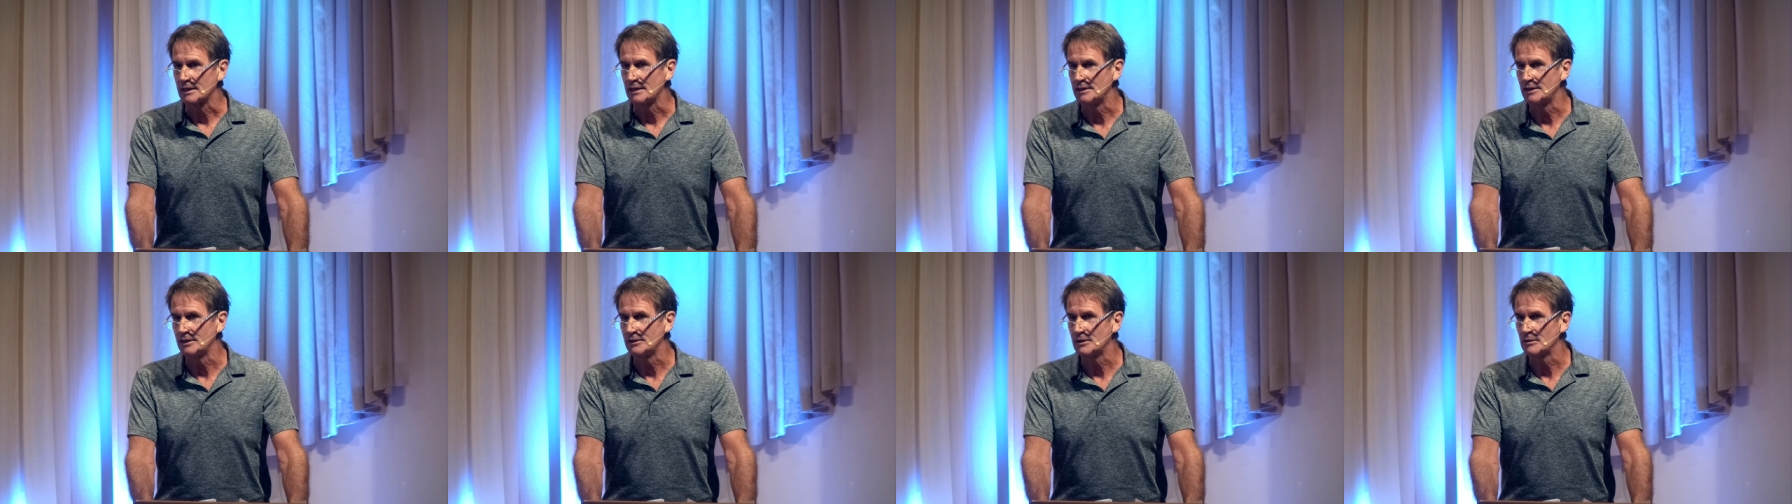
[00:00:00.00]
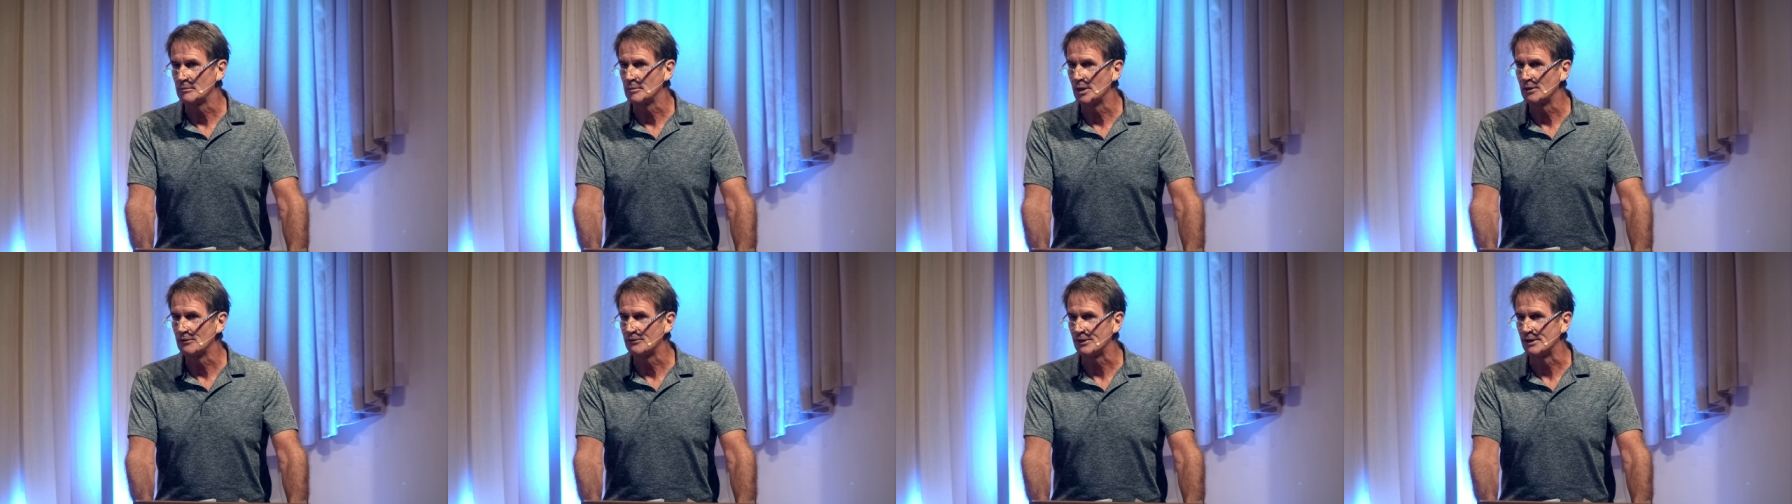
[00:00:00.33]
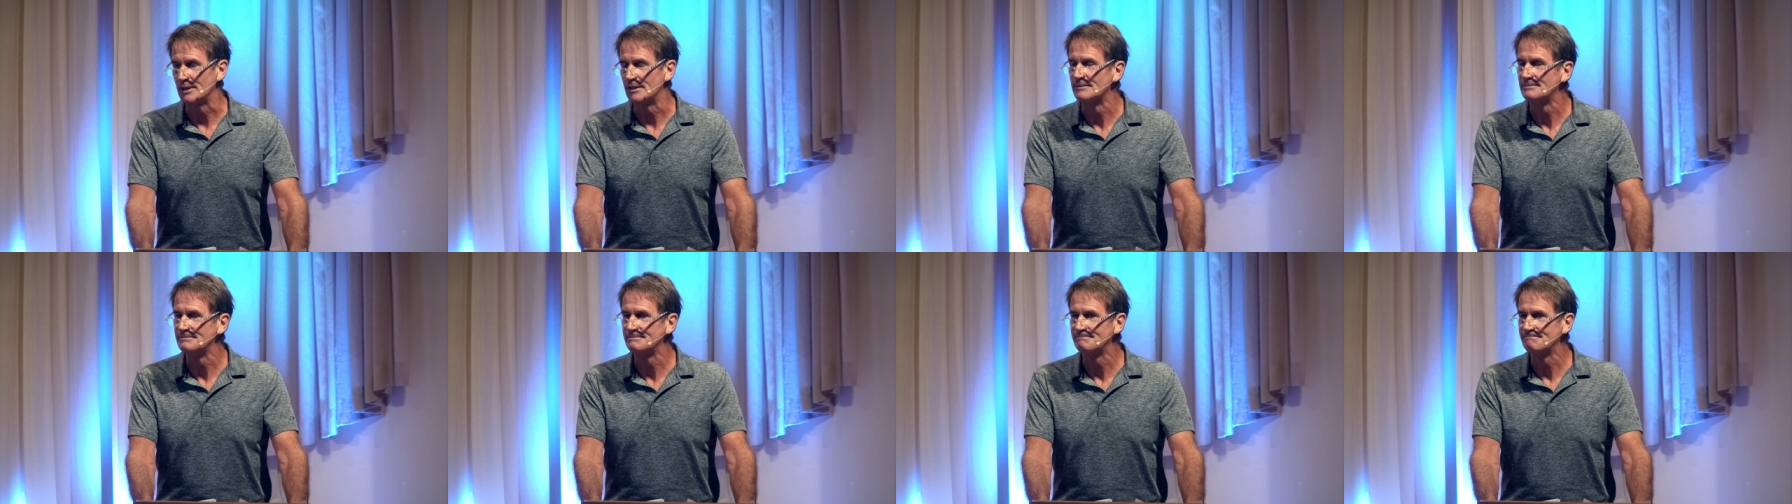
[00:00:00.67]
Can you come
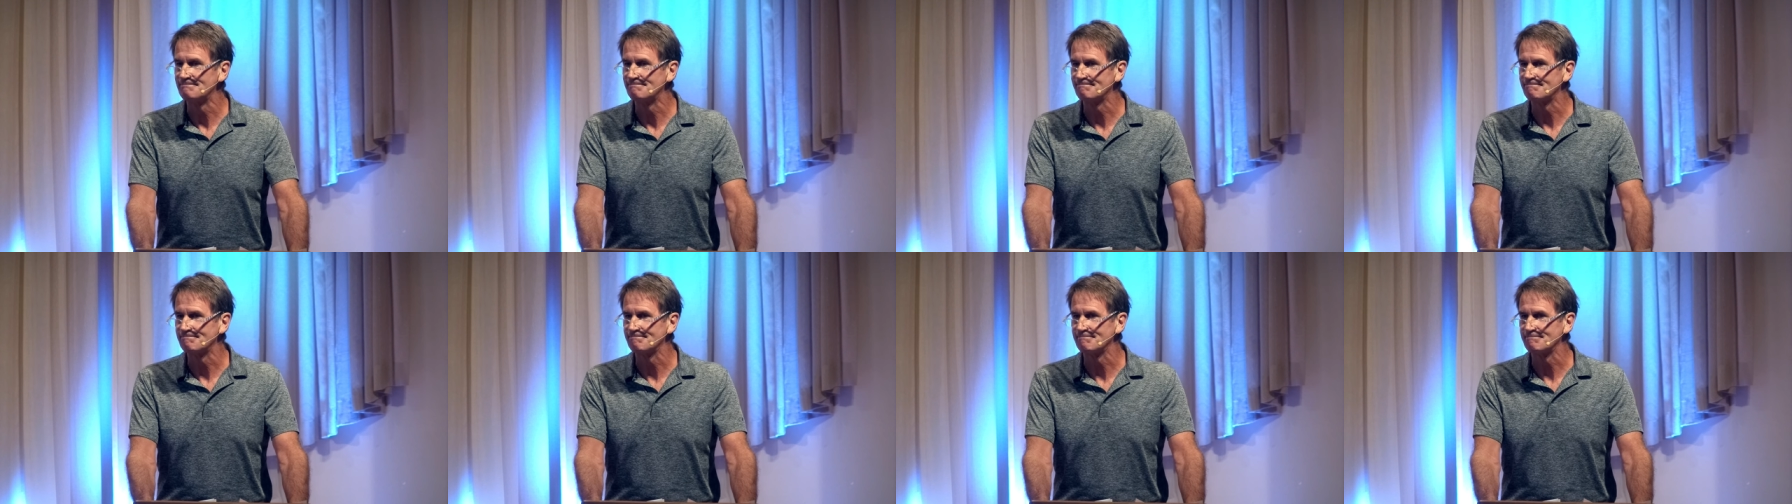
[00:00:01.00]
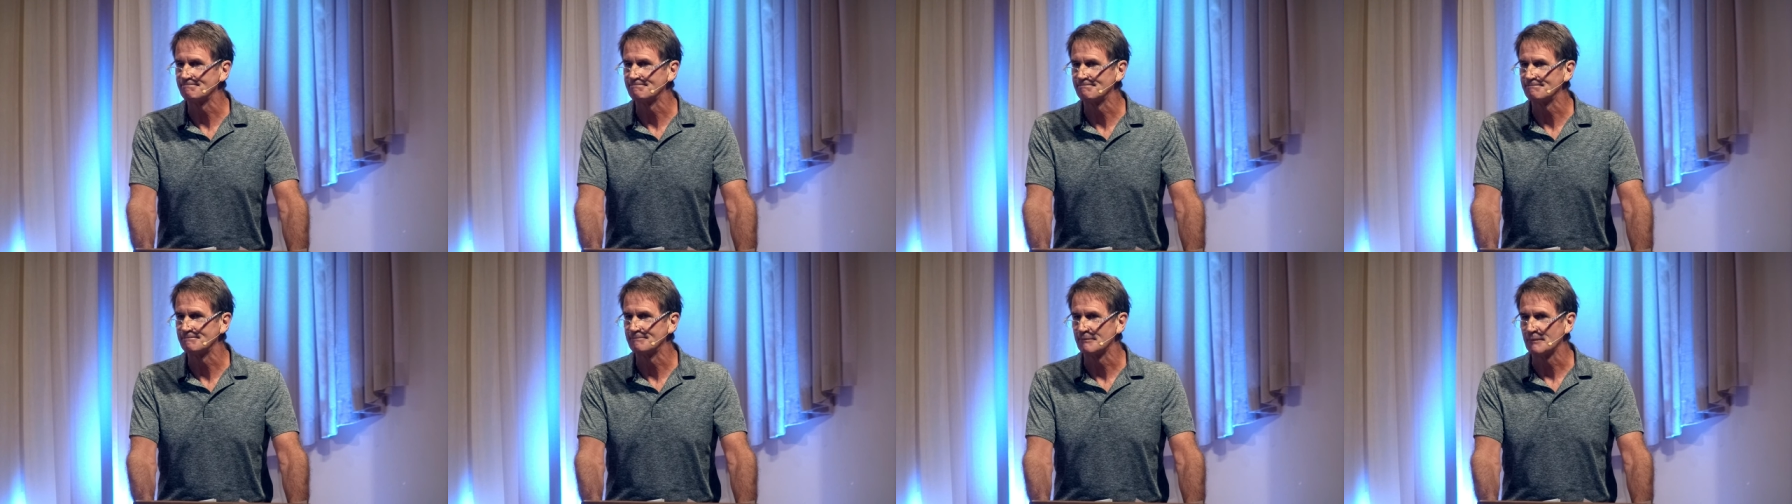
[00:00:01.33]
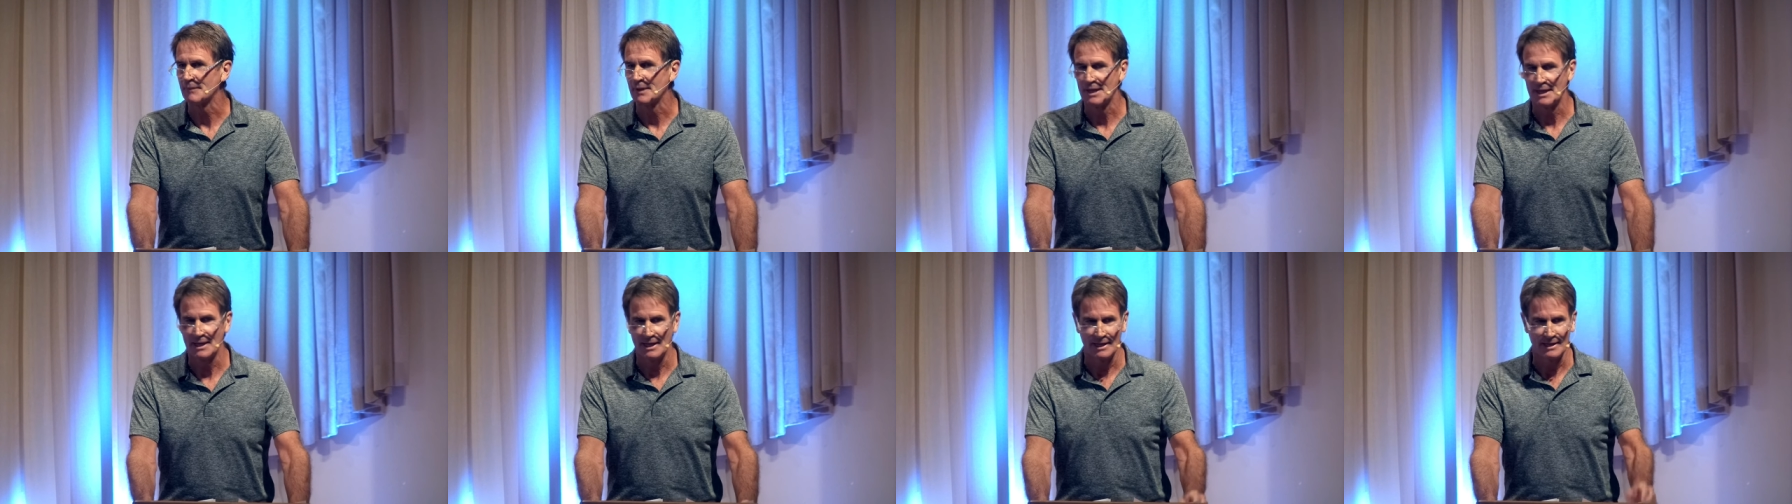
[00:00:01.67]
over?"
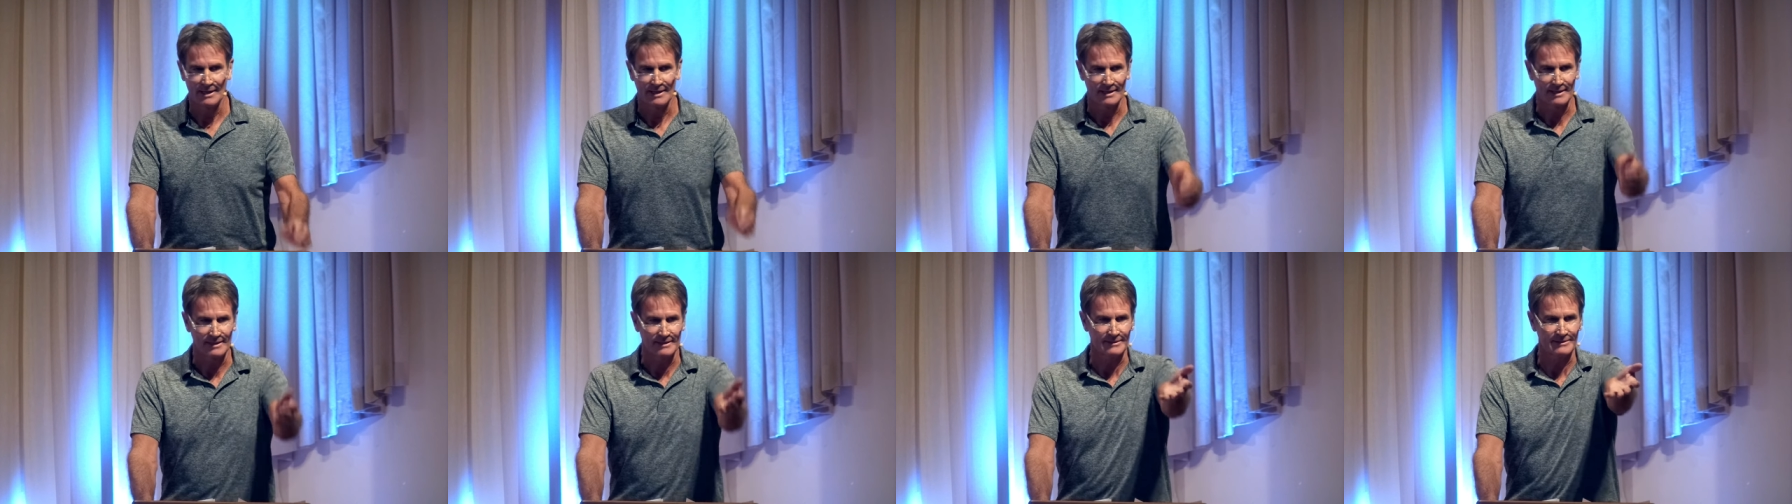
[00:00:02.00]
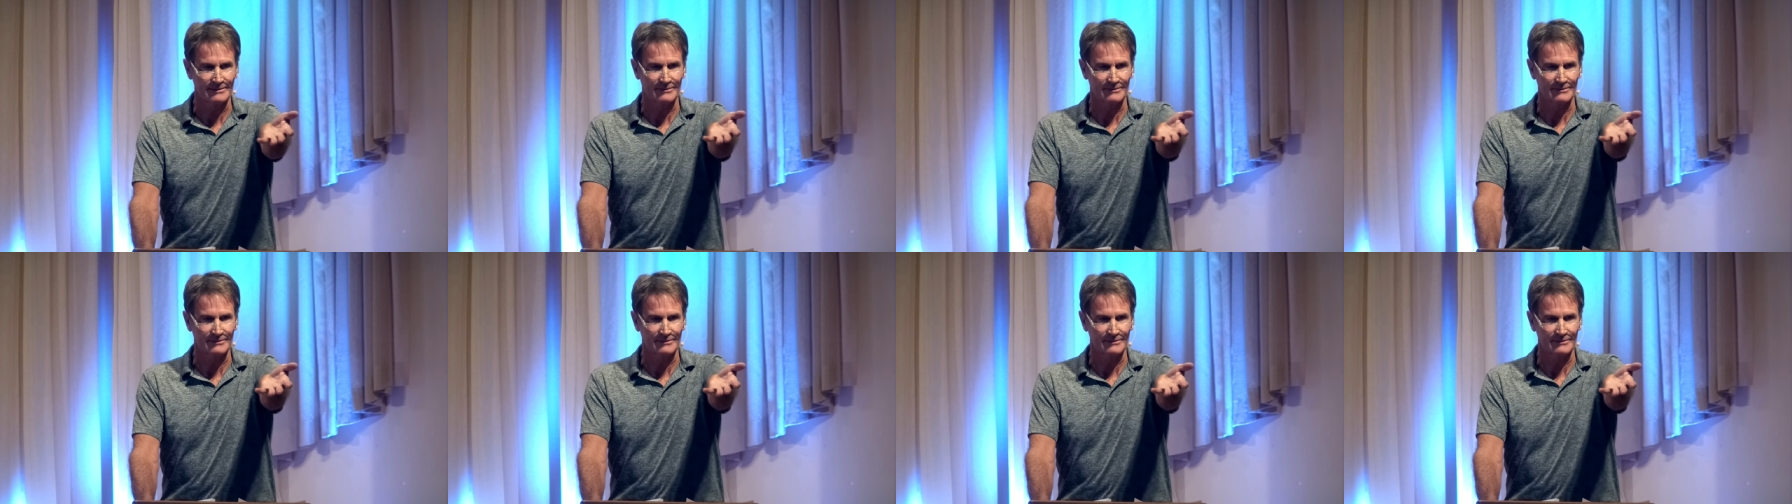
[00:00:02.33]
And